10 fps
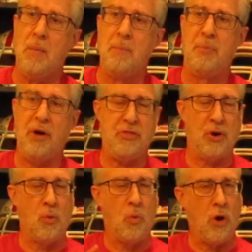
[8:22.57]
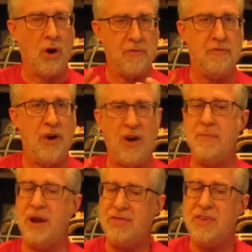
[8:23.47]
But there weren't very
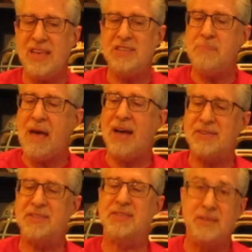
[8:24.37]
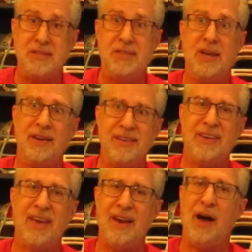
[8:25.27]
many. These masks didn't
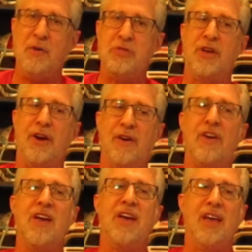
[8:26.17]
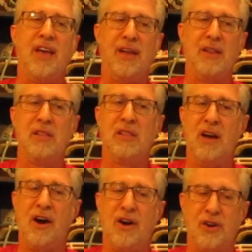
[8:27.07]
get out there in
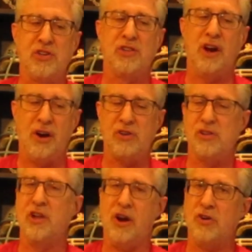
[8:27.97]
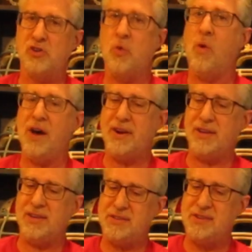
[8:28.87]
large
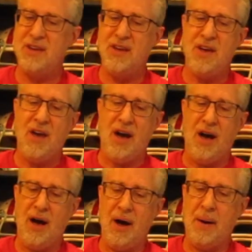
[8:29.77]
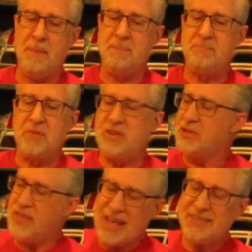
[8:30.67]
quantities.
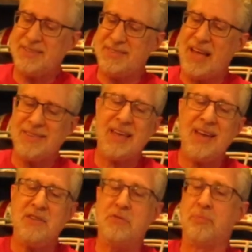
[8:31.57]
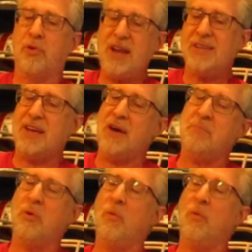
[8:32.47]
So that's kind of the breakdown. But